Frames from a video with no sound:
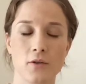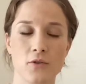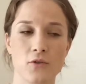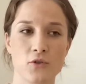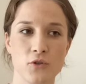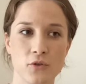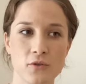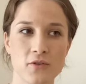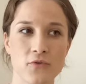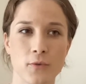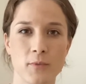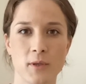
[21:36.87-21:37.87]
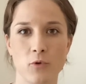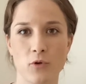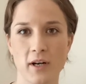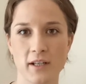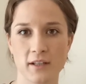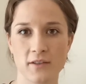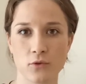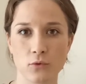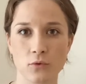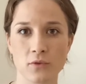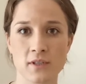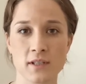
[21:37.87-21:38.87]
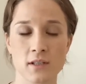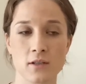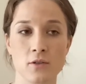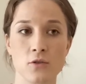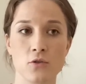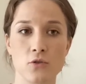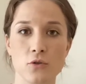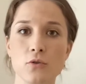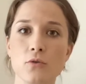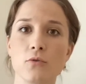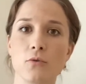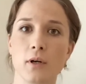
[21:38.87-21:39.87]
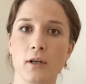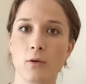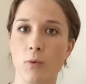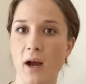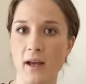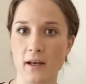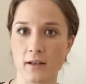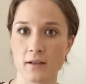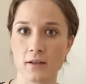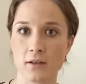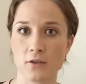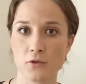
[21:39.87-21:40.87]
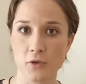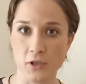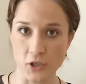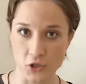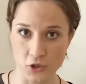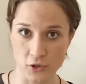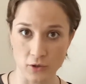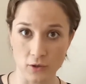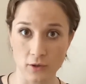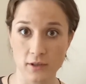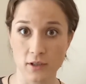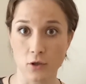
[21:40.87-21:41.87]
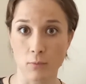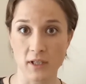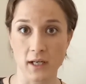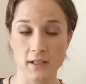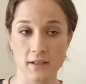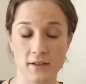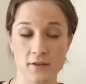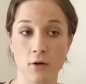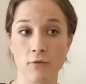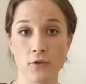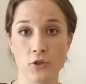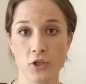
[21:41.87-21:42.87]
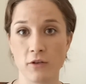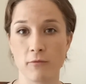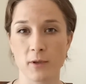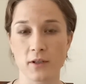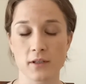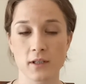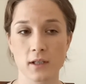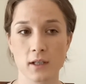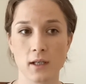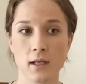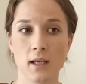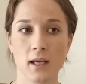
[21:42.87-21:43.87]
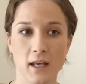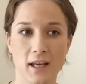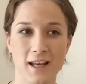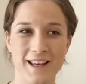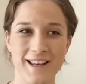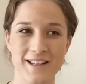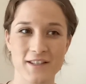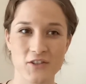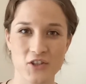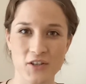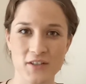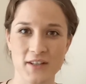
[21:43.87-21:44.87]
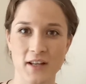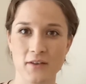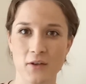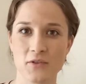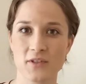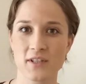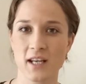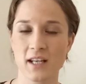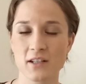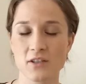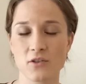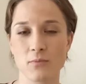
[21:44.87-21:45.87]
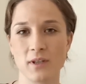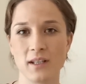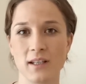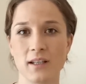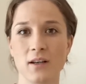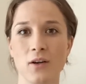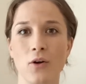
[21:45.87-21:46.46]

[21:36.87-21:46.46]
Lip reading: Students from democratic schools do acquire traditional denominators of achievement. It's just that those tend to be